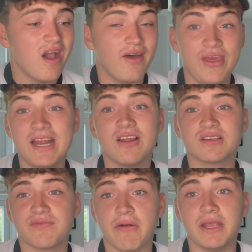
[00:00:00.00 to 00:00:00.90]
I think he
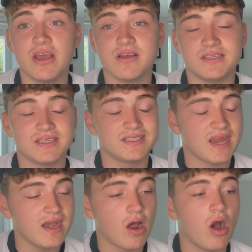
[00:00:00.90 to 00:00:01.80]
looks very good.
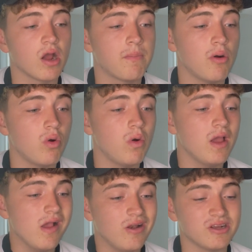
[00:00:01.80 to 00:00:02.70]
10 hard ball,
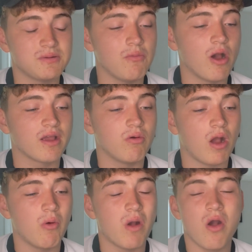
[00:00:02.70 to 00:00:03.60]
looks to be working
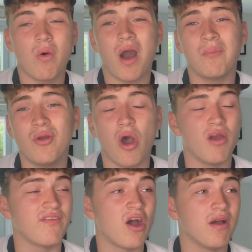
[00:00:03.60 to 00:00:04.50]
quite well. I'm not
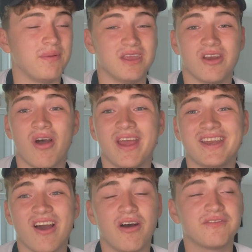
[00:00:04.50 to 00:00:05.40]
overhyping
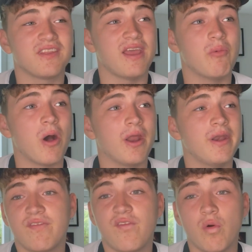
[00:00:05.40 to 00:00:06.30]
United after they
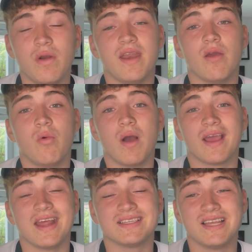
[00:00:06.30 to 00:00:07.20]
won 4-0
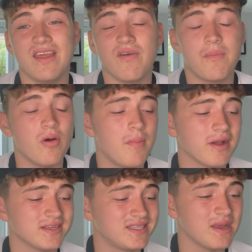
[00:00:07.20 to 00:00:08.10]
against Liverpool,
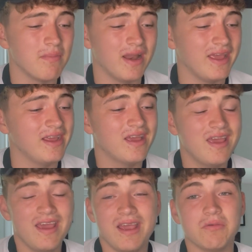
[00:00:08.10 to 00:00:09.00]
because simply,
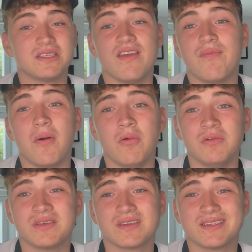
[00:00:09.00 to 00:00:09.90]
it was
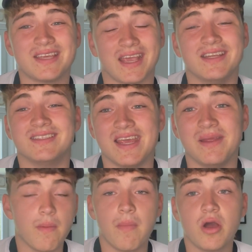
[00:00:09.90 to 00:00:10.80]
Liverpool's second
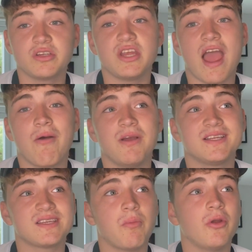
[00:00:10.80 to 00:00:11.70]
team. Martial is
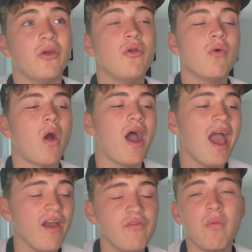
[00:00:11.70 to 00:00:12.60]
someone who I
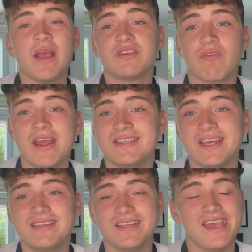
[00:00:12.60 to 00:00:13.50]
have always
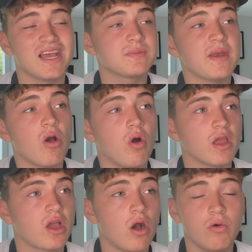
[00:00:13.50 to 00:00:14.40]
rated. He has been hot
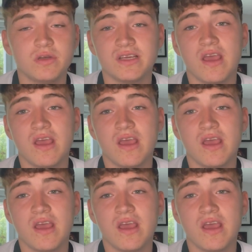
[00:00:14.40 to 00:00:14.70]
and cold,